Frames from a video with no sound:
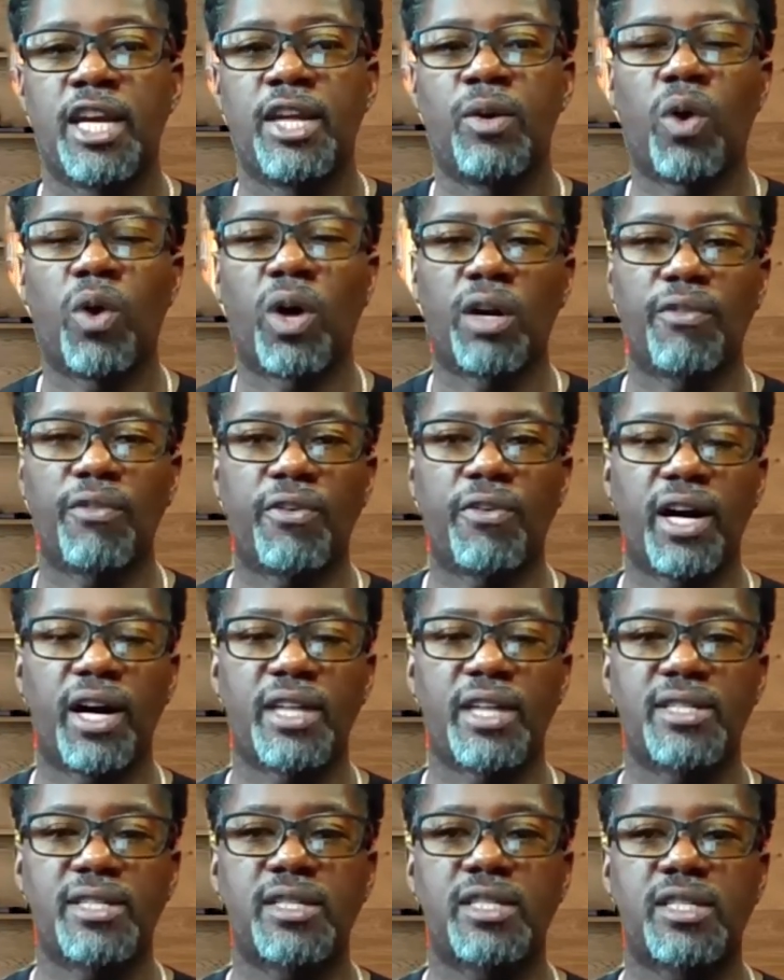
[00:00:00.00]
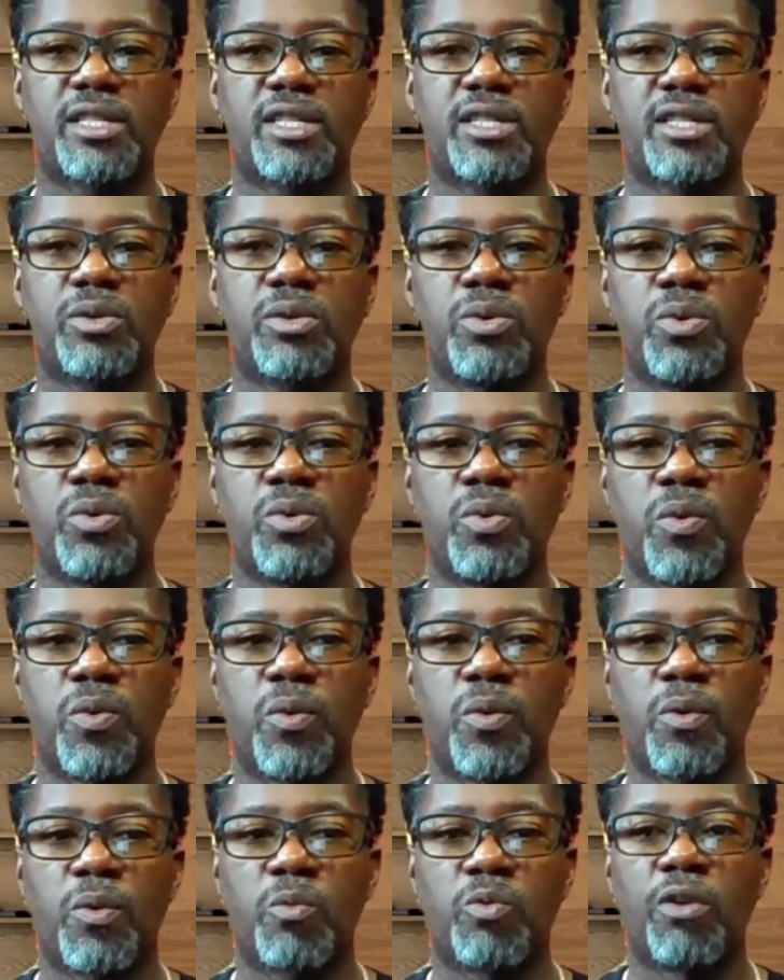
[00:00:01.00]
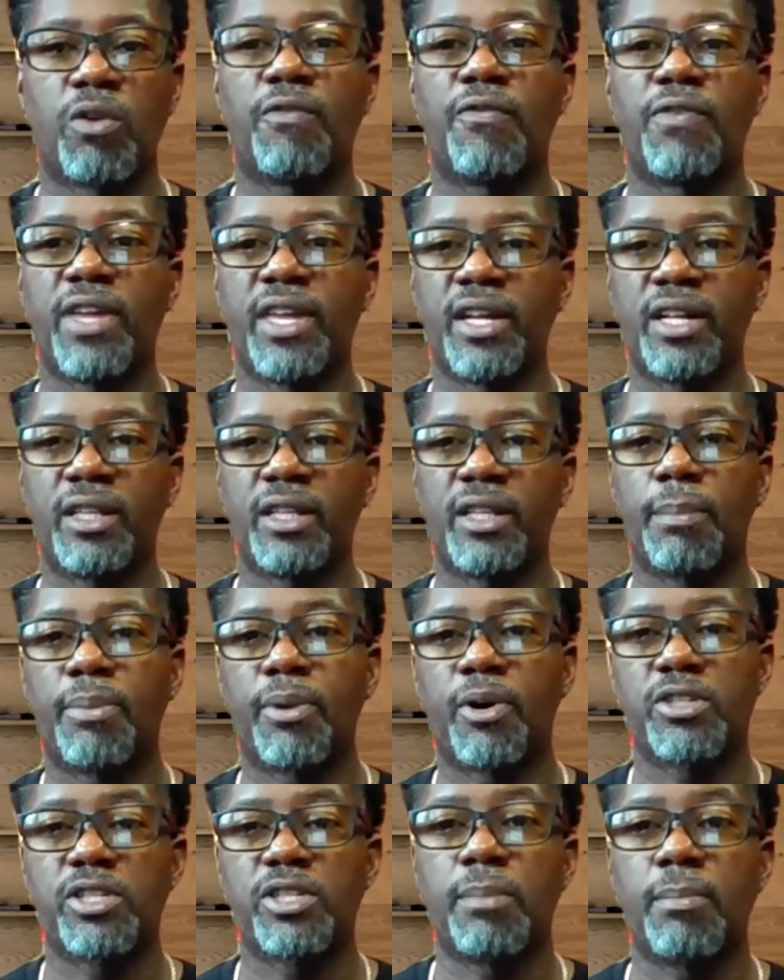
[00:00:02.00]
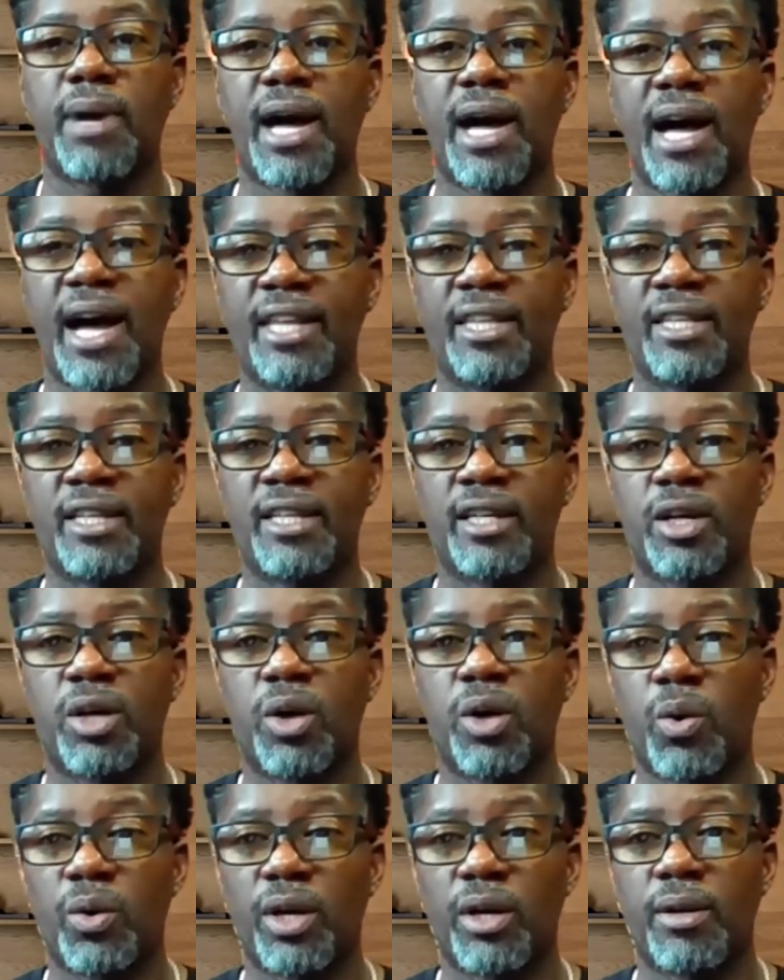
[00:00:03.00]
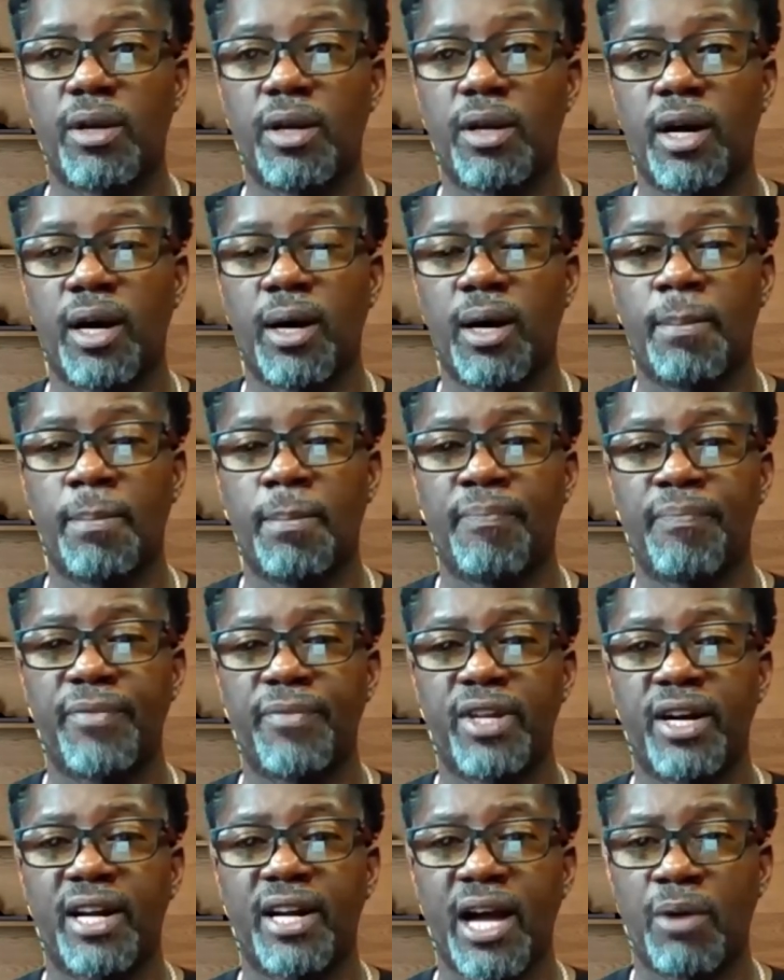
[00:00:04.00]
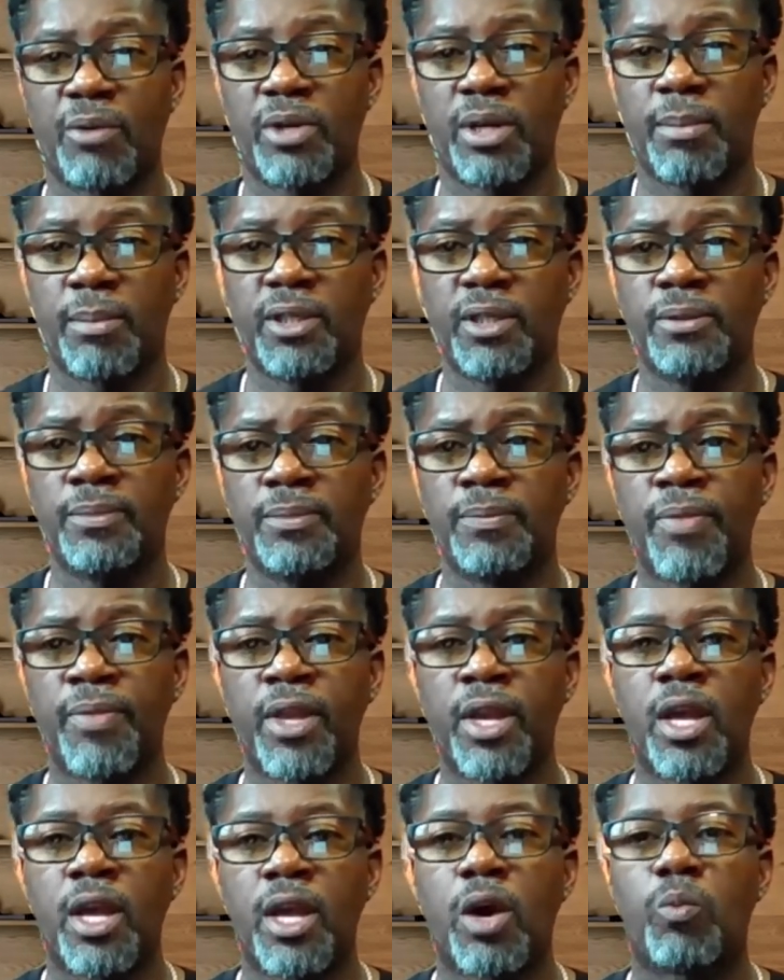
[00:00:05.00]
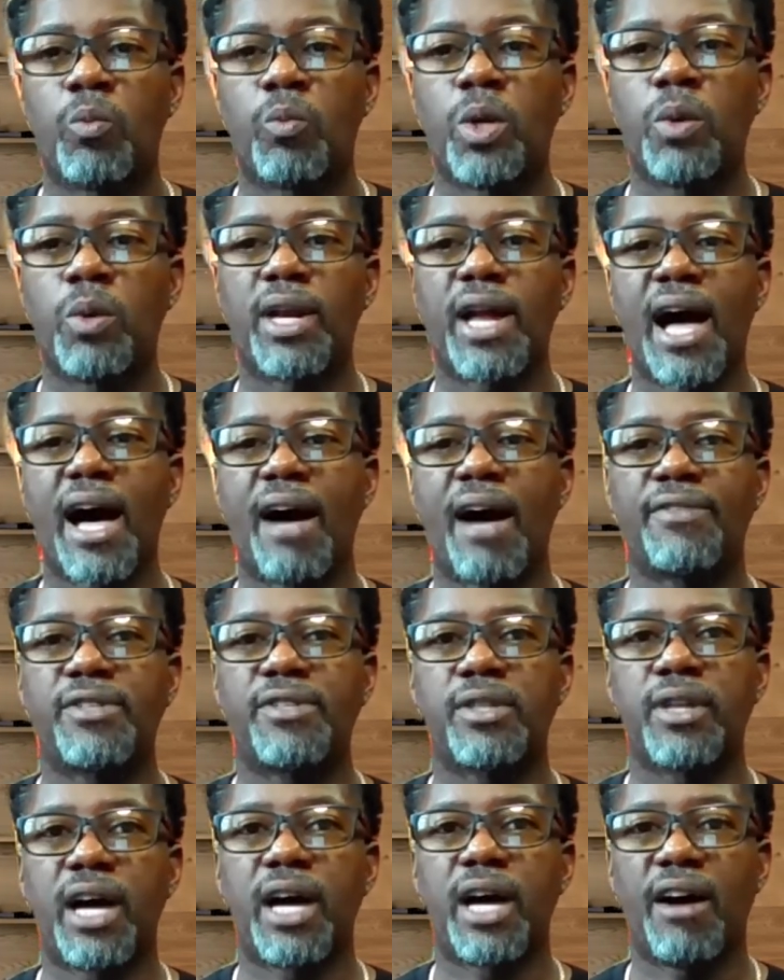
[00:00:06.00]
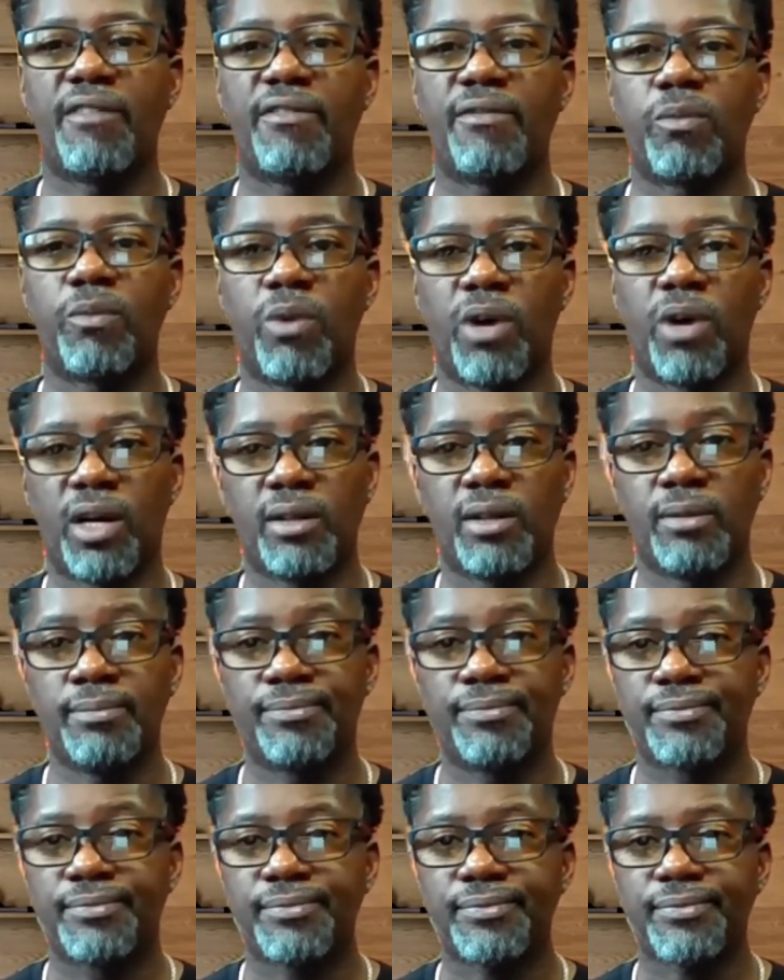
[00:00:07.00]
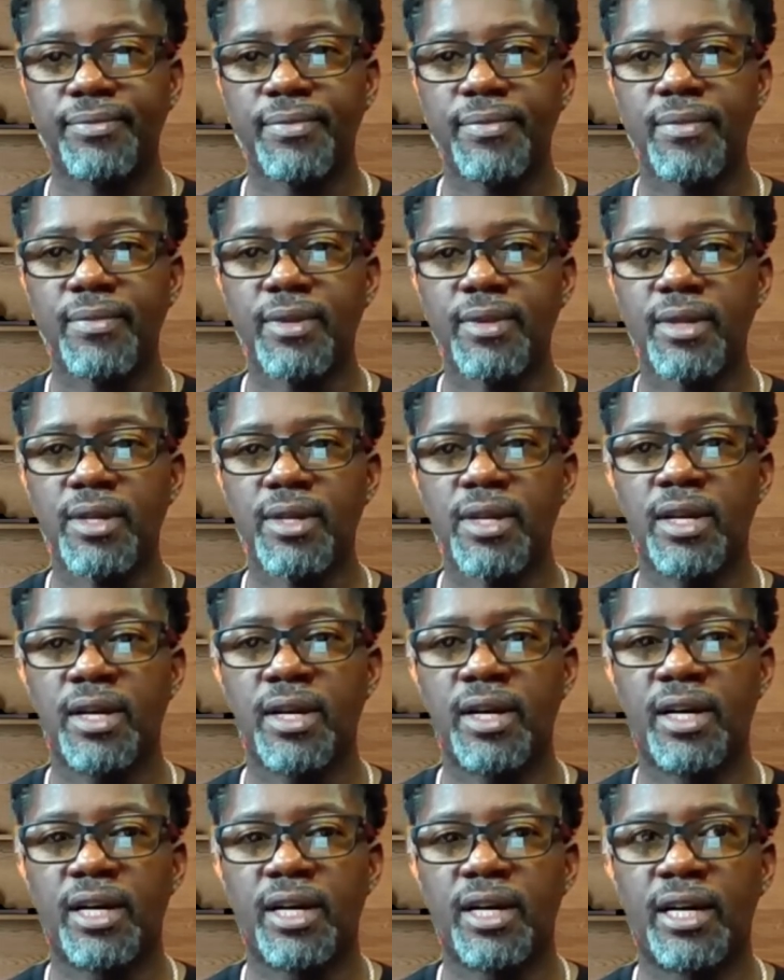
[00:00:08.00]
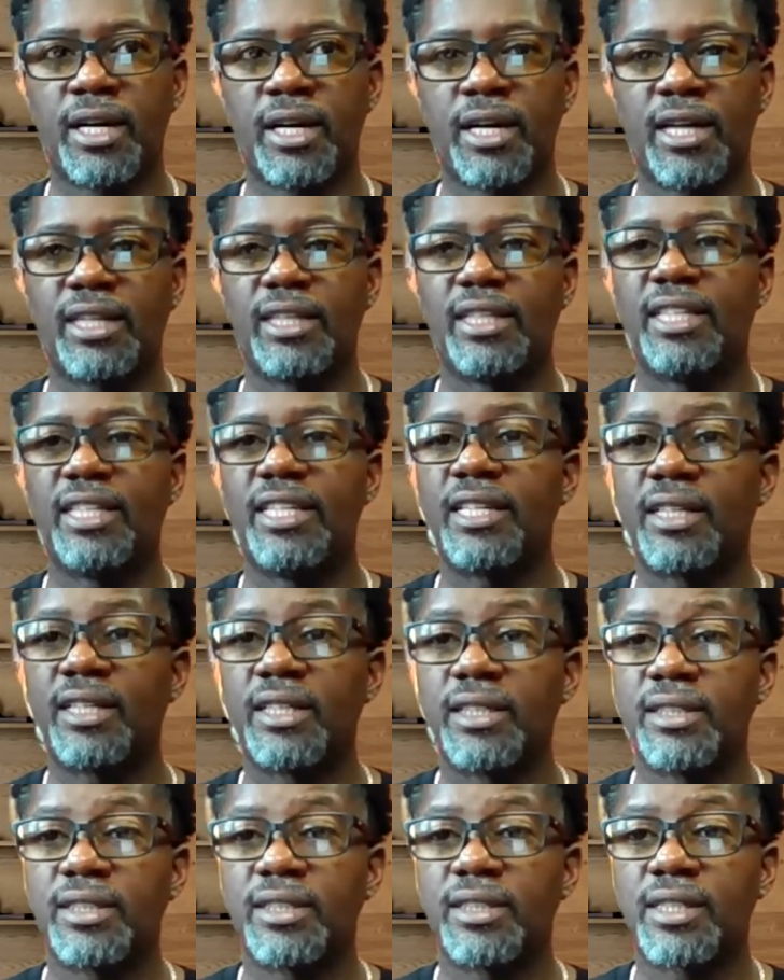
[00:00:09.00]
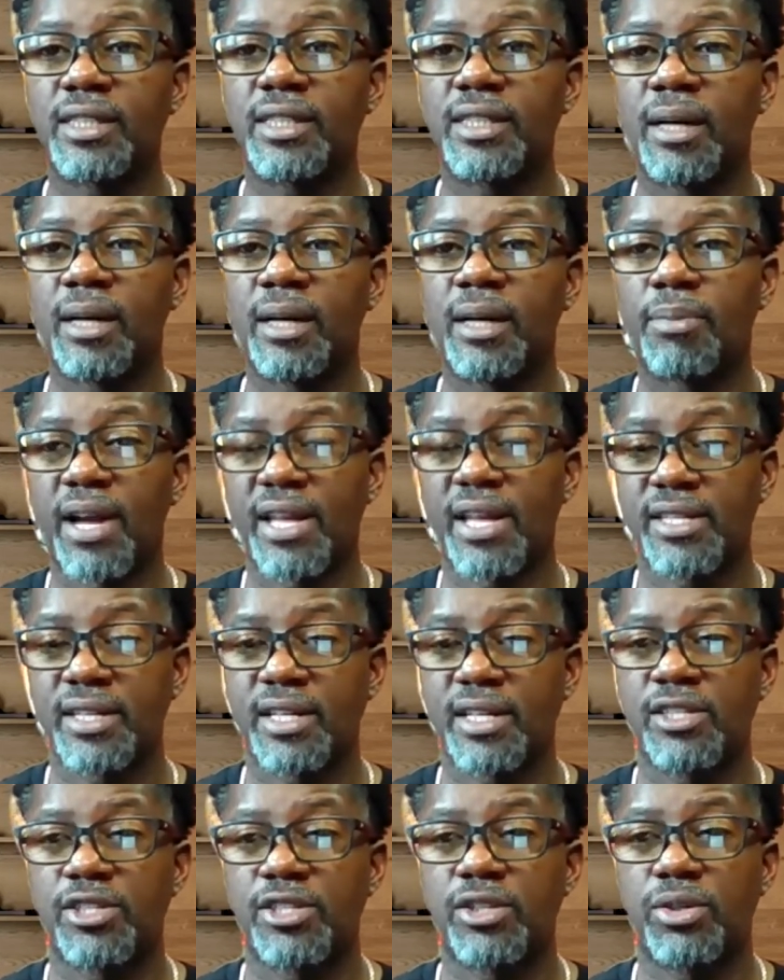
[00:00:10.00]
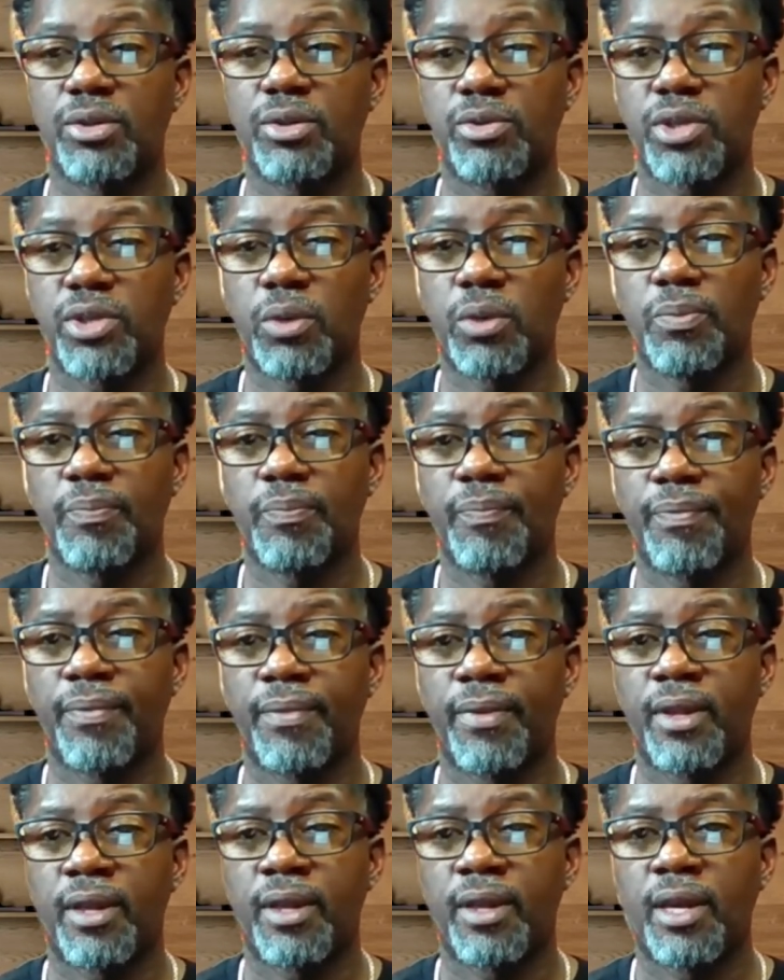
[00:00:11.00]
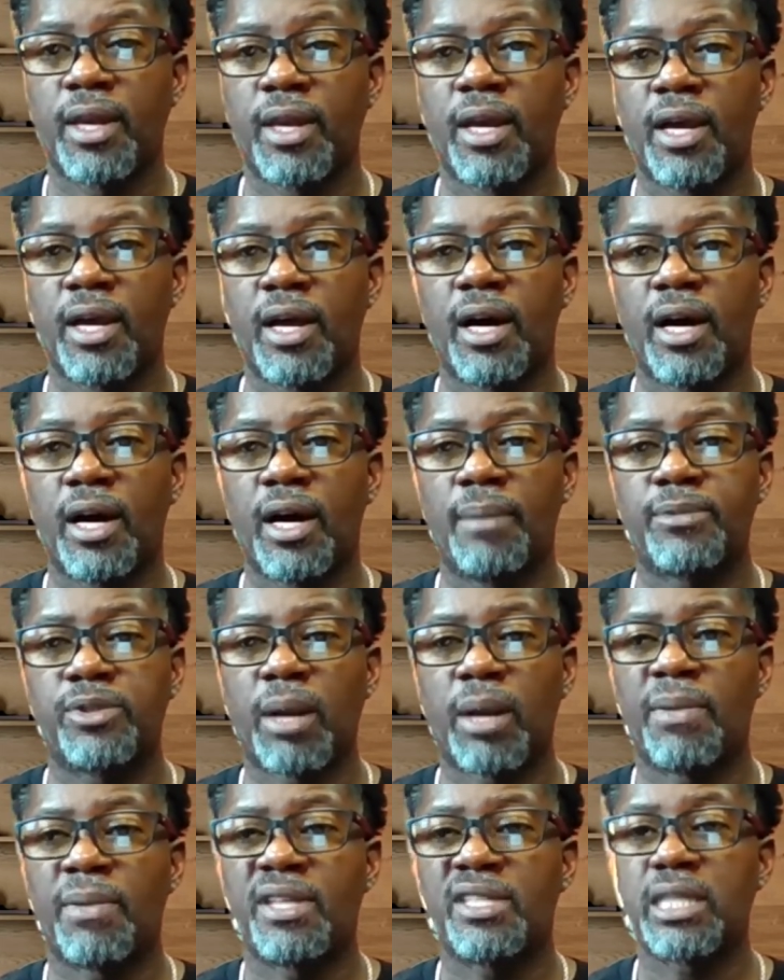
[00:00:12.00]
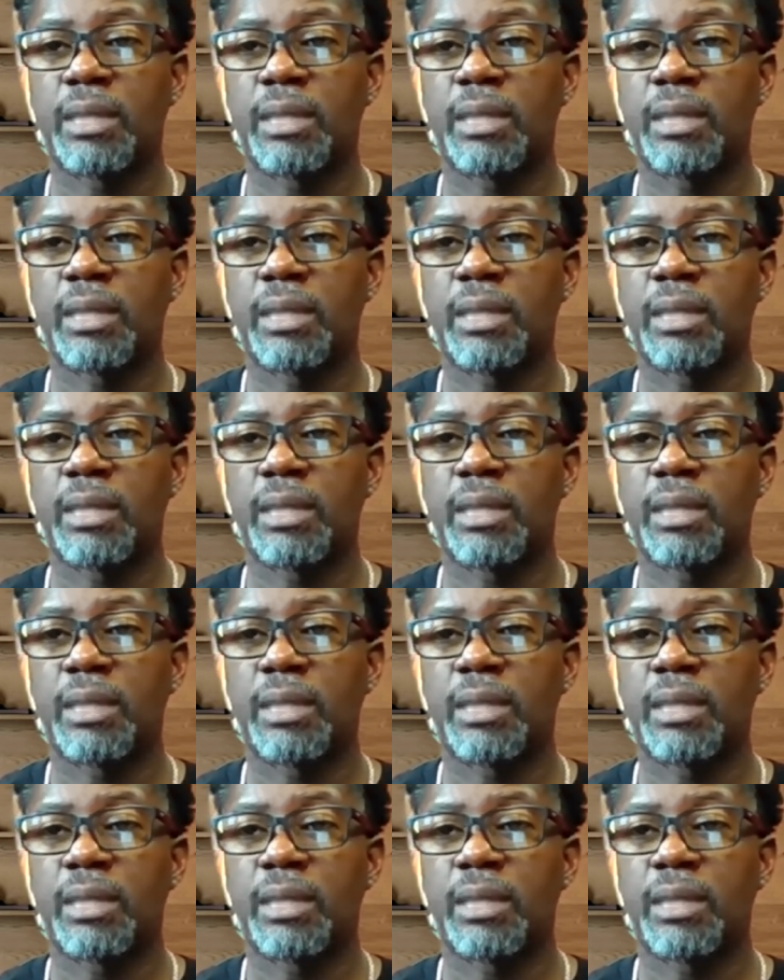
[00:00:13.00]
In order for us to reveal the person behind the coded account number, we would have to have one, a legal precedence to do so. So that